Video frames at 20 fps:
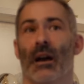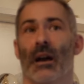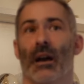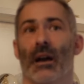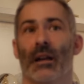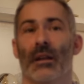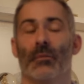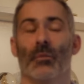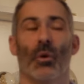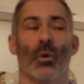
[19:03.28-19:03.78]

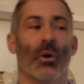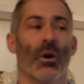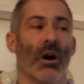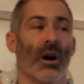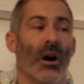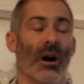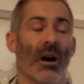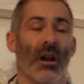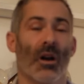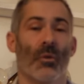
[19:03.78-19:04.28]
anymore.
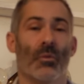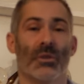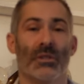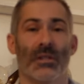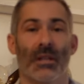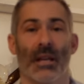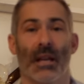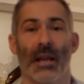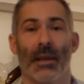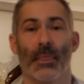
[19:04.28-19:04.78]
And I was
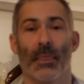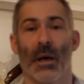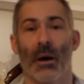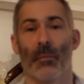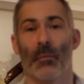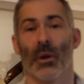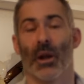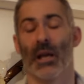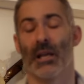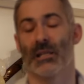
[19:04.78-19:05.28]
in
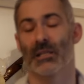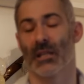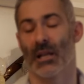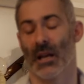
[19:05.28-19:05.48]
that place,